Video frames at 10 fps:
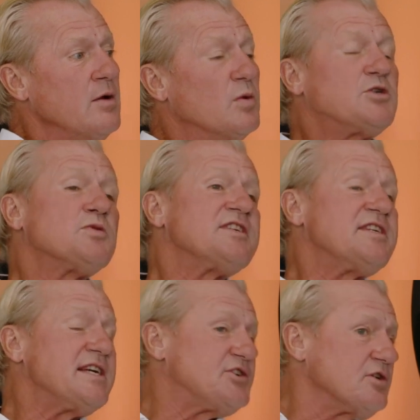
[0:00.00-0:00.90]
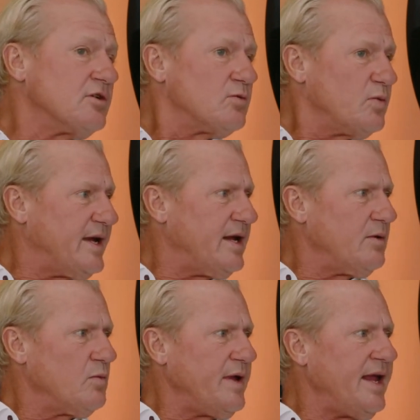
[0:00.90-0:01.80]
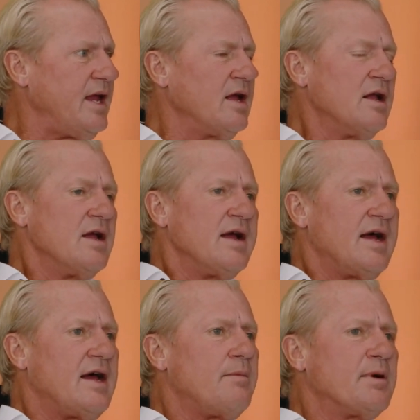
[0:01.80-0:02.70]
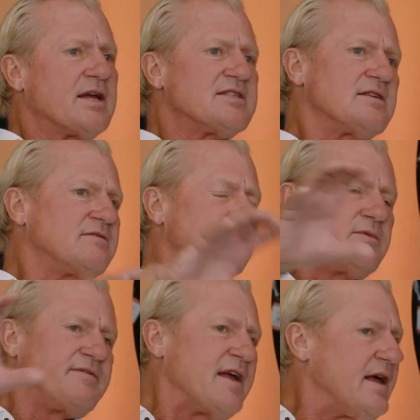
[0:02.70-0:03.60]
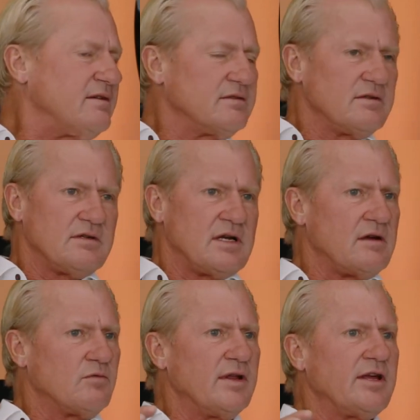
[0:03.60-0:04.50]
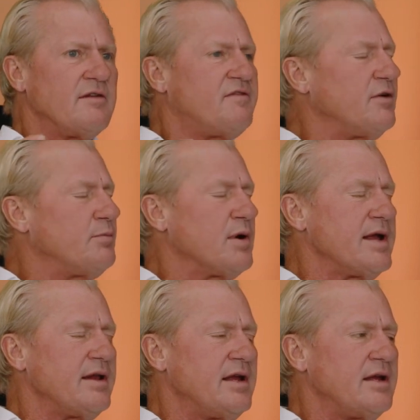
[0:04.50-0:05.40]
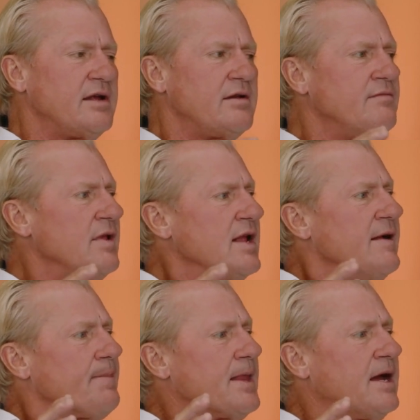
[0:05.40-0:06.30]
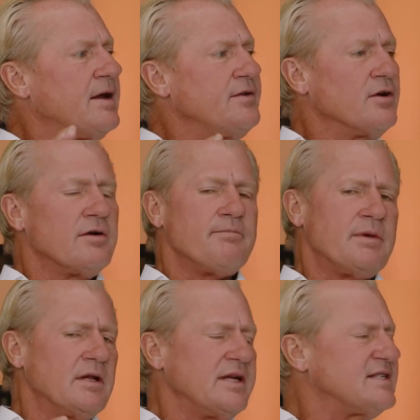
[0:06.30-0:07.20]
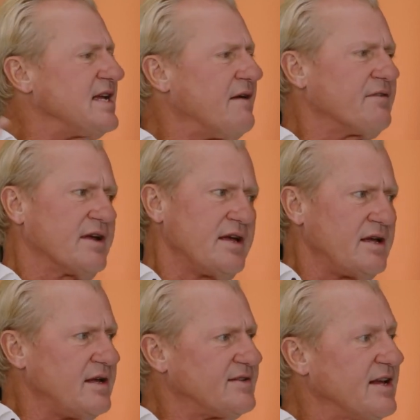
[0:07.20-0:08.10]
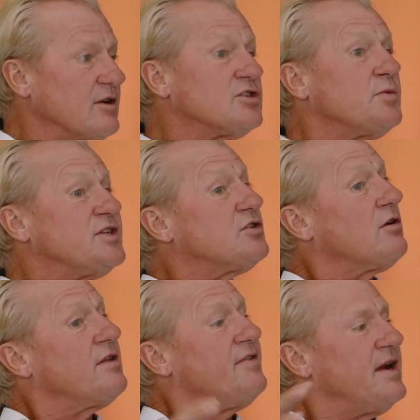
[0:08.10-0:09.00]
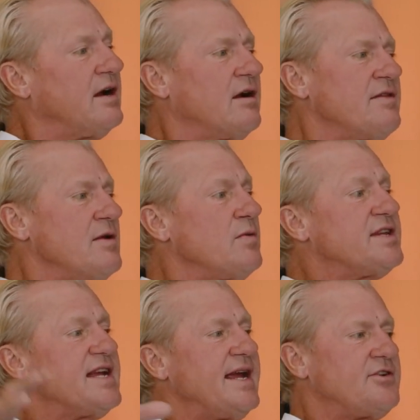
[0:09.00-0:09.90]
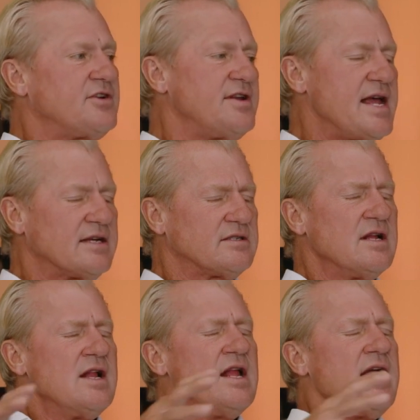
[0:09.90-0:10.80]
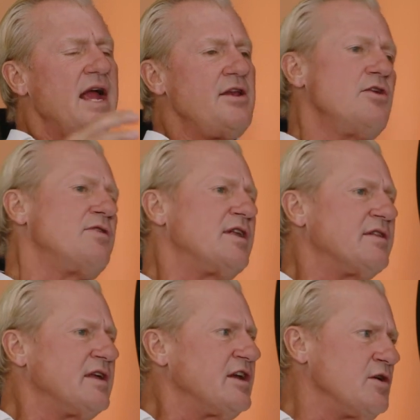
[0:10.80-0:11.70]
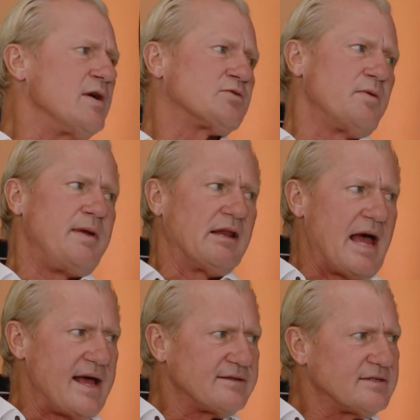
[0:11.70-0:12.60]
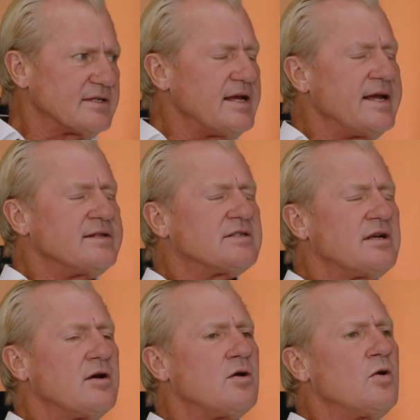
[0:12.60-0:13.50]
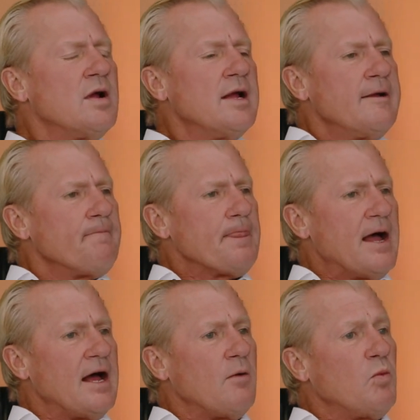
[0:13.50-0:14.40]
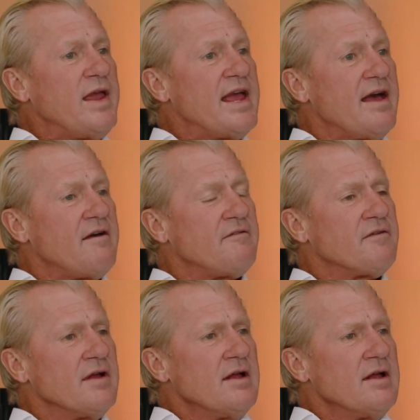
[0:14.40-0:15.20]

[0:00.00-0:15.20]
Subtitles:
which was intentional. We we've got a really good footprint in Europe, Middle East, Africa, etc. So we started there, then went to Asia next, and knew that the U.S. would be last. And so we have